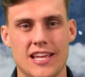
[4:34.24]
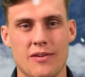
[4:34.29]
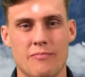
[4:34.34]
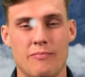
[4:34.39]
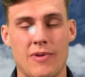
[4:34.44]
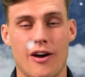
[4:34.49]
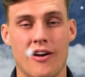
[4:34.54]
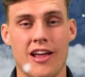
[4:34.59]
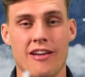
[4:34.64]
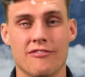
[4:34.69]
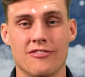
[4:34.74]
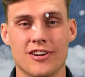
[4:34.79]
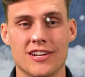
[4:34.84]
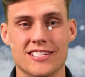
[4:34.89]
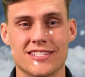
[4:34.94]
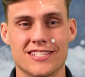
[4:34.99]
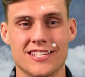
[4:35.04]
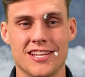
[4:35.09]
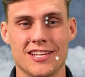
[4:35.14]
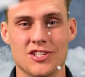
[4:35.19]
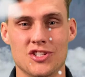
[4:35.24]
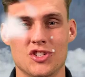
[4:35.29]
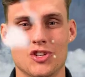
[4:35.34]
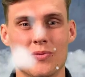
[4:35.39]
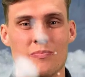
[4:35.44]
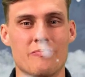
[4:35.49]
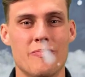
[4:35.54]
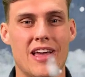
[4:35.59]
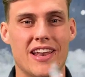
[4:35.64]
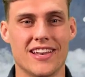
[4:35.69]
Mount Everest is
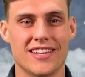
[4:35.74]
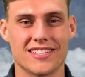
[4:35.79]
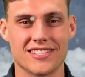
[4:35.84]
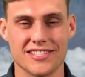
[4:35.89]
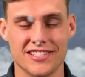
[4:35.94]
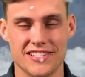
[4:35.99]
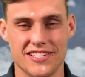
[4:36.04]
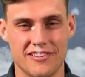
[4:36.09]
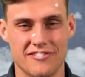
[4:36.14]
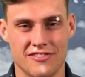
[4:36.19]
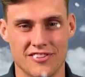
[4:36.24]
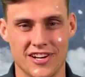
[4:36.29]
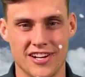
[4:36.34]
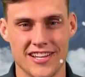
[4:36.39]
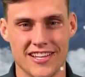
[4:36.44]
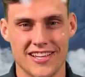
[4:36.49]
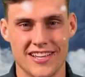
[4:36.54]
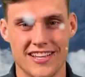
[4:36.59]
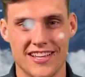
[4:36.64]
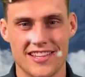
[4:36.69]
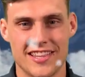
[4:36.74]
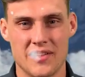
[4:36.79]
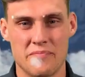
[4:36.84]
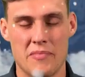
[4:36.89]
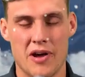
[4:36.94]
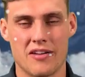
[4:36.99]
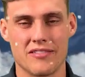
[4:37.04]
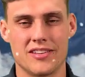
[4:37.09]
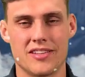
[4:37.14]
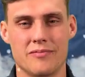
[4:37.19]
tremendously different than
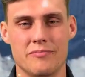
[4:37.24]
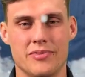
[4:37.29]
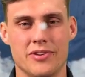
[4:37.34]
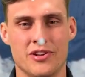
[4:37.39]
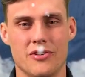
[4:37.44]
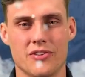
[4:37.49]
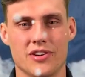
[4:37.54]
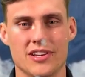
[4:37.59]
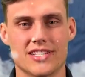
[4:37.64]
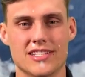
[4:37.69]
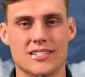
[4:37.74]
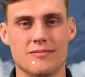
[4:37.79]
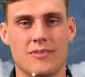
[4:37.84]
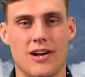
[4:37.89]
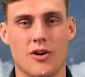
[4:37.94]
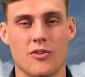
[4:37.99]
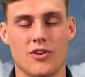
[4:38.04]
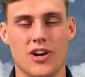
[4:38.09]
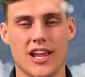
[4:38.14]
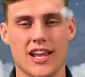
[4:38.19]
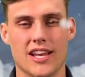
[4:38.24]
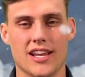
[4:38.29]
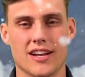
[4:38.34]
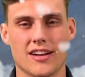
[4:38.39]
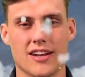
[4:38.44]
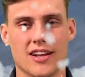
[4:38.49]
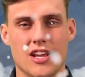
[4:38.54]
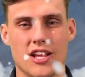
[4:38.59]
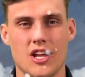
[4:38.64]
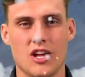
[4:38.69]
Mount Timpanogos and Mount
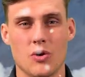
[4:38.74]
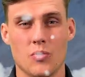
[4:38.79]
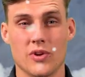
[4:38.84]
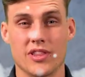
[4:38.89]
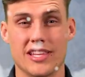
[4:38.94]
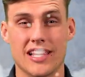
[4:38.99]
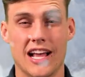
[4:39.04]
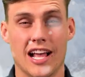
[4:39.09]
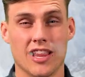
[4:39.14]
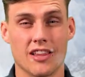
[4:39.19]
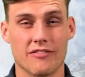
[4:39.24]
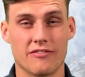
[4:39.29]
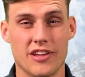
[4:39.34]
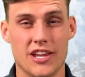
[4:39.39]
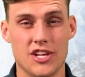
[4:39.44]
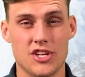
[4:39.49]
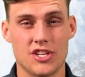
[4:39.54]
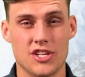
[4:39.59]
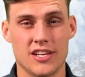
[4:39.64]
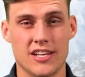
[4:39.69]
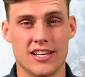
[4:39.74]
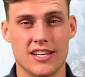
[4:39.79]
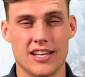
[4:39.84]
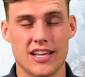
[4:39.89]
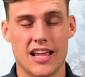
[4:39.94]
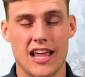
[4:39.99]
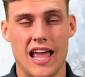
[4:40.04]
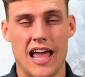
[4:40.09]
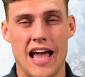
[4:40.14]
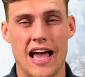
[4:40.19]
Rainier, with the elevation
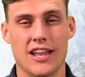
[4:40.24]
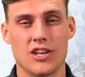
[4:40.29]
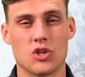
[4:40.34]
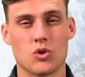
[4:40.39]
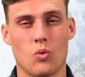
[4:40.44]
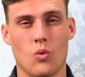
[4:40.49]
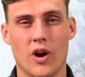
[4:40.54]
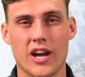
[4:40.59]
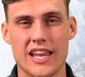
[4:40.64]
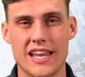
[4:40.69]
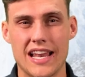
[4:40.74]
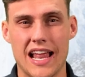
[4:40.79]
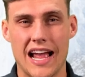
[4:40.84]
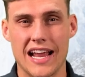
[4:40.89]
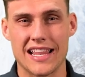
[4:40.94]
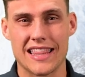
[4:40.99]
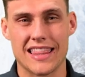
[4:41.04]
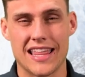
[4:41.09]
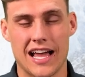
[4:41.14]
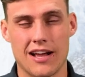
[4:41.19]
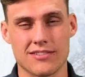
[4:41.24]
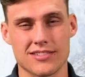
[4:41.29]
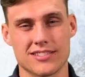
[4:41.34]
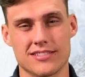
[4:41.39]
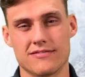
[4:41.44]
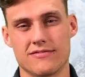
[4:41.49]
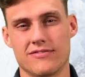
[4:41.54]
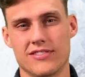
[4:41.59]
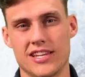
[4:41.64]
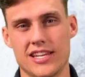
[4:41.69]
at
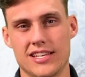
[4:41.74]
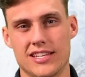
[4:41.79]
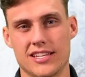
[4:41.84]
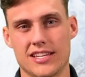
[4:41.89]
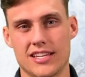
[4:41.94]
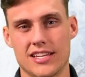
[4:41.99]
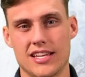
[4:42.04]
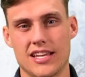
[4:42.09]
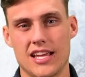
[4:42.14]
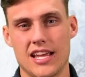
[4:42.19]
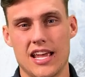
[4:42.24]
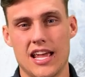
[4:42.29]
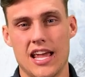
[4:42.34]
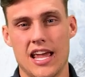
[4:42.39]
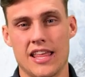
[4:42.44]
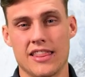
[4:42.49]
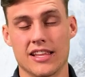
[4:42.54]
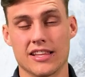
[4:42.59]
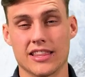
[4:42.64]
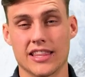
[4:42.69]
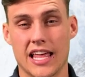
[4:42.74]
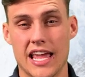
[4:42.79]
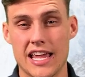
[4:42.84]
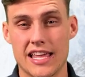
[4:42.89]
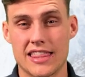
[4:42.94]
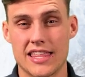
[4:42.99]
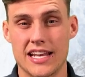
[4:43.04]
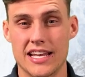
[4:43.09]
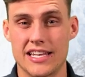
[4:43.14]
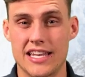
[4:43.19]
29,000 feet, and the
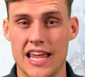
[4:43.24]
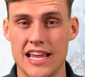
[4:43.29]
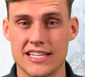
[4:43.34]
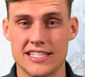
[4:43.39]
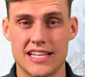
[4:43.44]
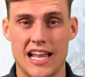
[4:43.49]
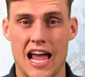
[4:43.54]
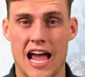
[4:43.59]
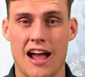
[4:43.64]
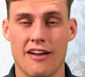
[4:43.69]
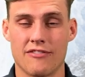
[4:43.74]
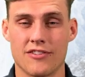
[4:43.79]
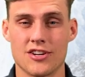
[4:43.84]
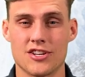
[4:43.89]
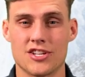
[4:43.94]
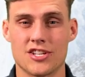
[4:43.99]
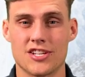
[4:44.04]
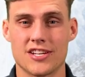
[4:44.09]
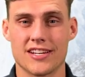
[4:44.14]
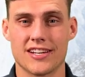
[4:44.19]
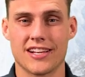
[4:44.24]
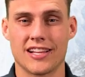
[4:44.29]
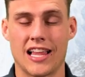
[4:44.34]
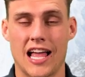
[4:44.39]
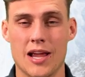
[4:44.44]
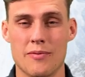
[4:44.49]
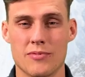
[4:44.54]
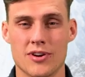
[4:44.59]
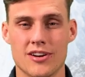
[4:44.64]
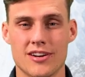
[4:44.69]
length that it takes an average
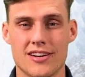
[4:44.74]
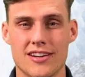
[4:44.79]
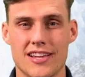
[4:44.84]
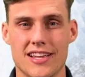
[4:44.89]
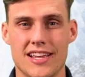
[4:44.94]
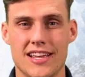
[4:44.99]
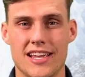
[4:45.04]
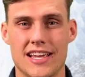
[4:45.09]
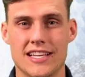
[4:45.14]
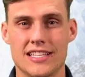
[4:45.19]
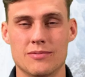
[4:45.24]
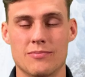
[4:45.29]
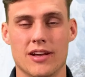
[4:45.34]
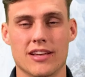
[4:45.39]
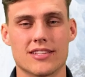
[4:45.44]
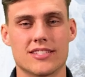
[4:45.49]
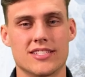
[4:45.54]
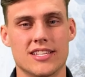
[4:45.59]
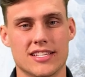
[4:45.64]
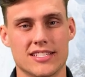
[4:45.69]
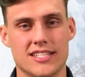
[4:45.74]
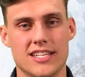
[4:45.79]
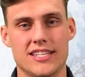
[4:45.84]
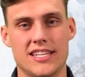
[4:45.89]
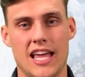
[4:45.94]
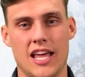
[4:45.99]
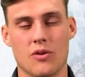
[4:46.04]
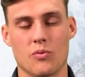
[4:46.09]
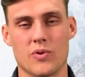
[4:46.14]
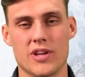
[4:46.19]
climber is about 6 to
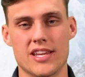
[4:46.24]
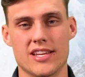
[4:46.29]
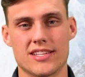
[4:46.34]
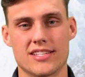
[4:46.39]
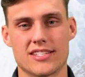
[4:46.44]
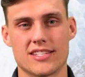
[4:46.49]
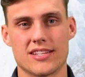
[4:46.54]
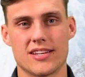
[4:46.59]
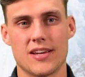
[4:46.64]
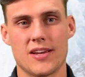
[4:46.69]
10 weeks.